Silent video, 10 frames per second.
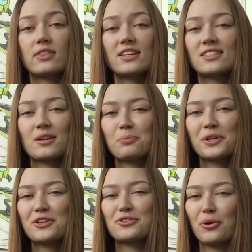they
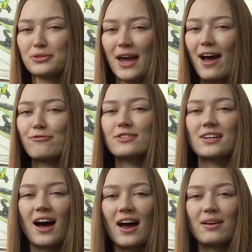simply don't have
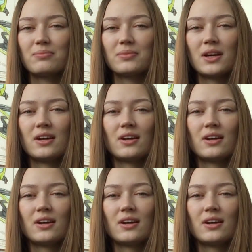time